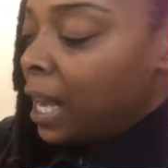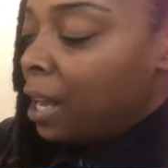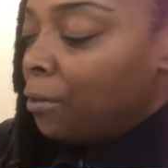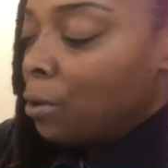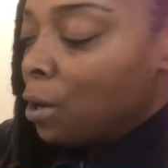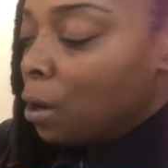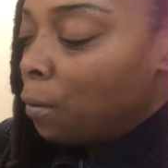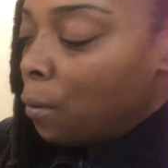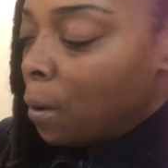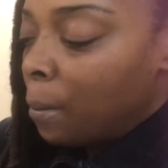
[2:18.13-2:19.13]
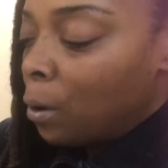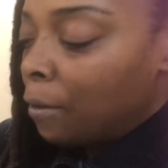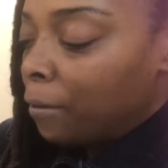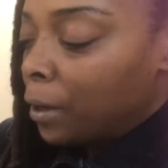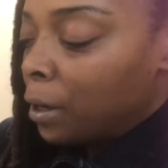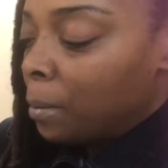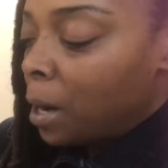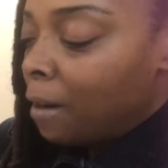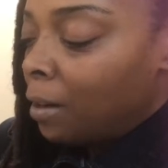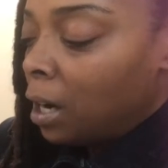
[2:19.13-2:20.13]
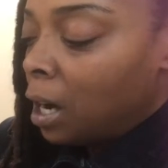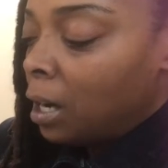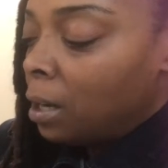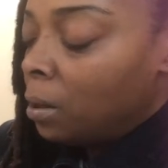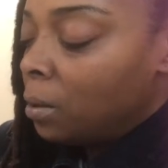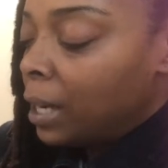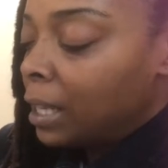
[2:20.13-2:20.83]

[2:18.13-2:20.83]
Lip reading: If you go for a more firm avocado,